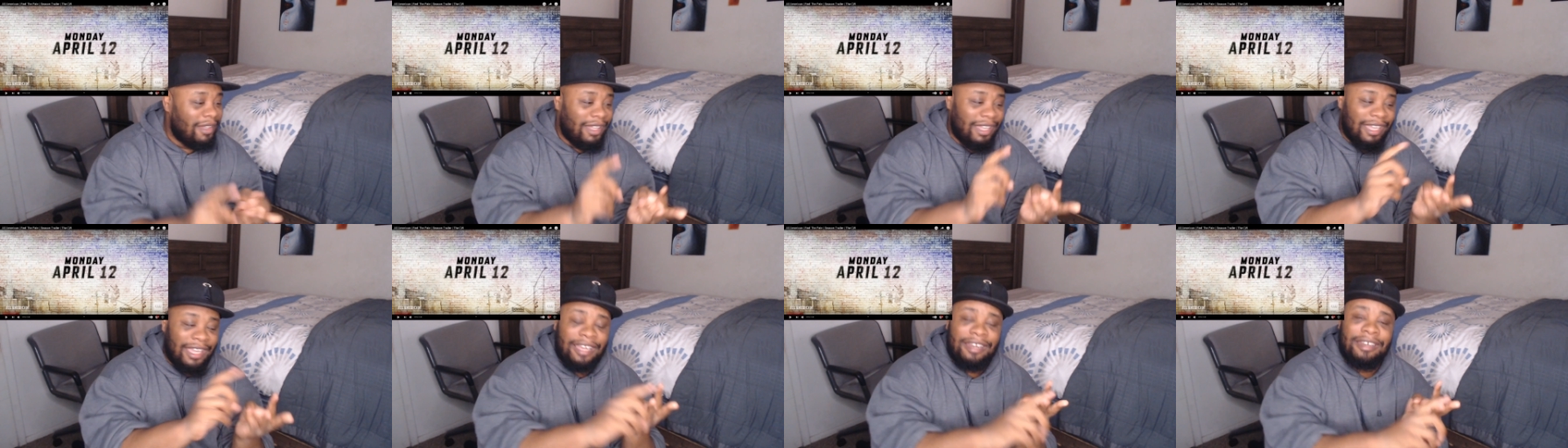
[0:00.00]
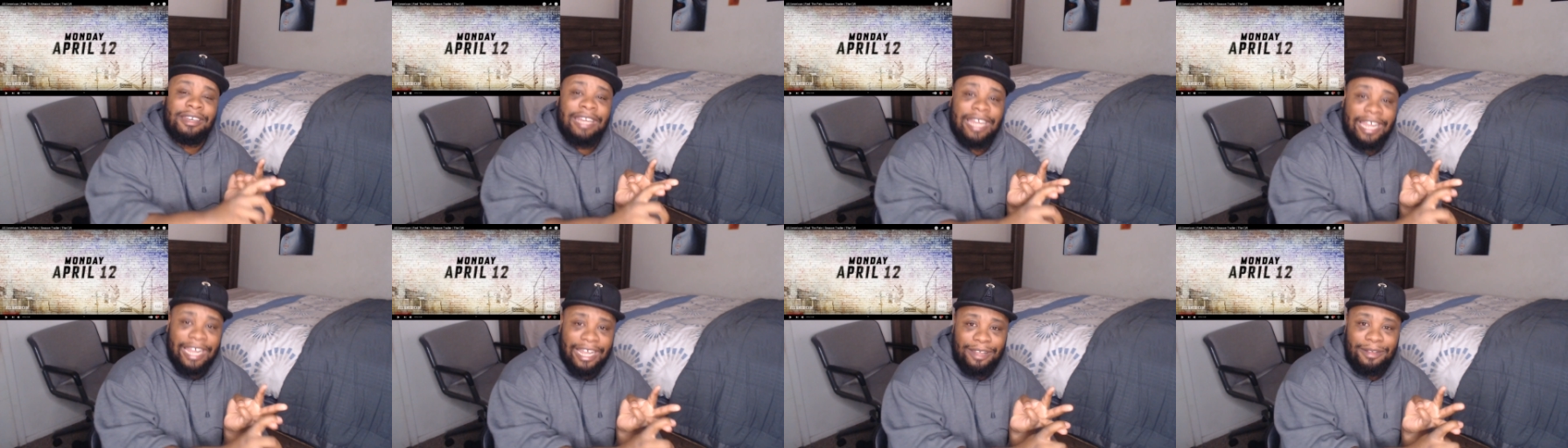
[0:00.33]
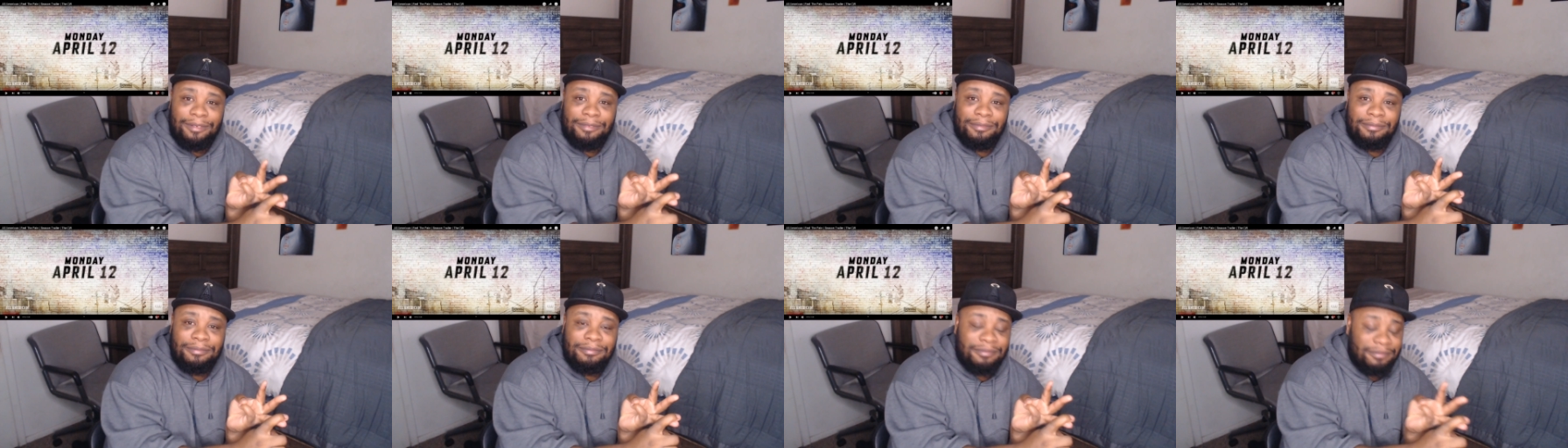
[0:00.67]
And
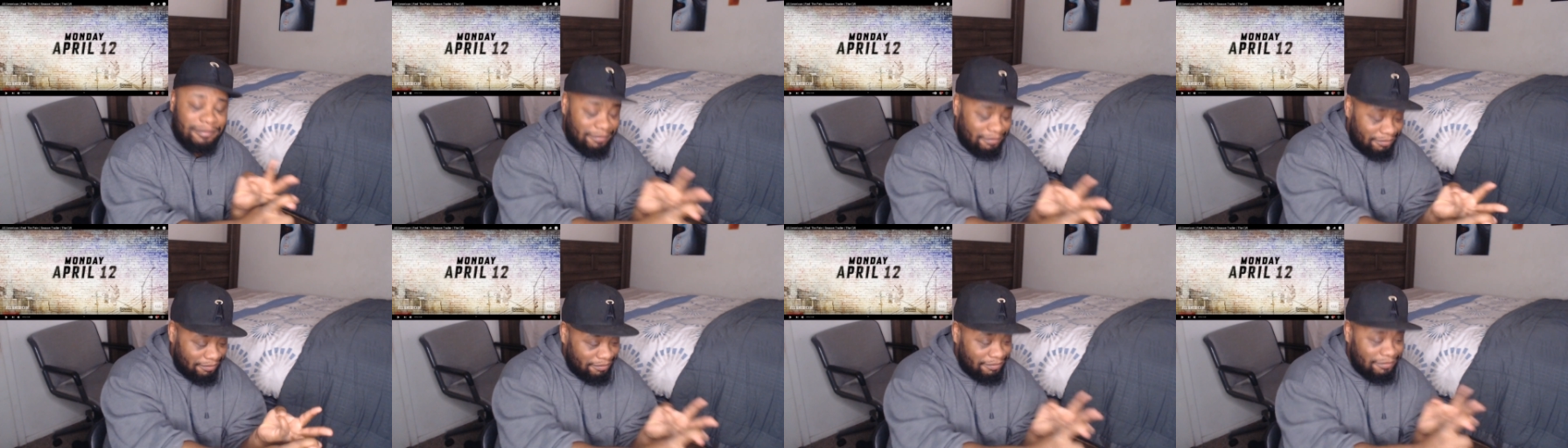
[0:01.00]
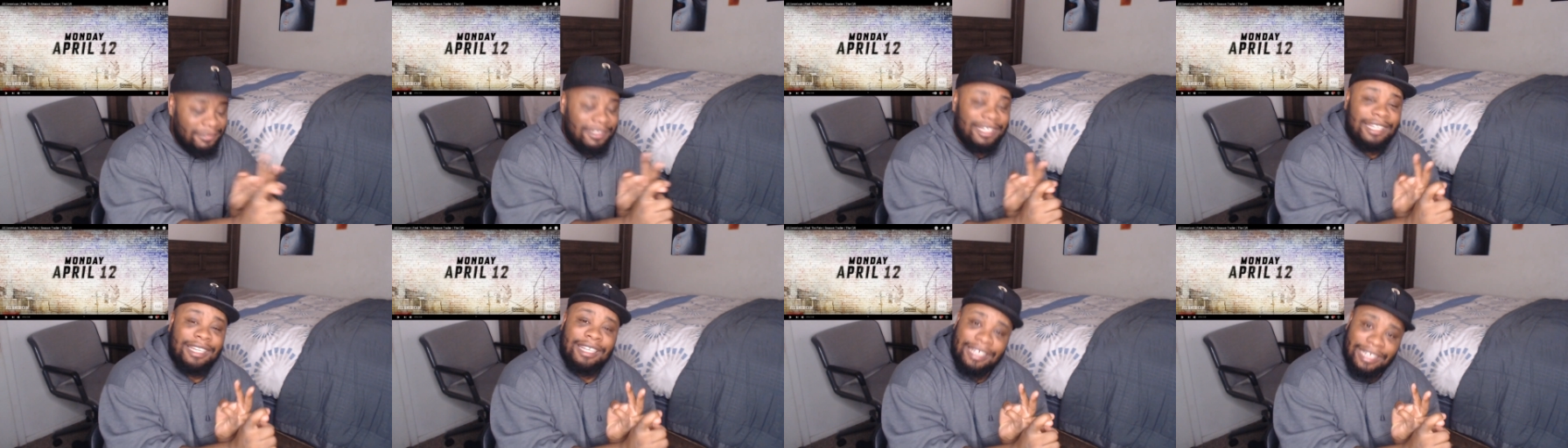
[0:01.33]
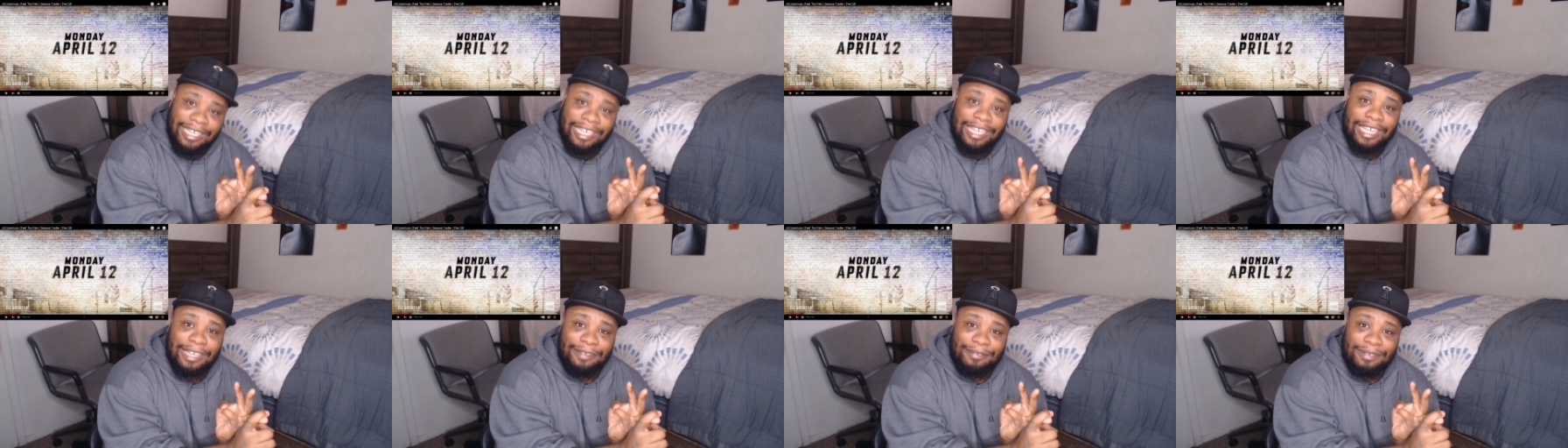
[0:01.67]
now, Liv.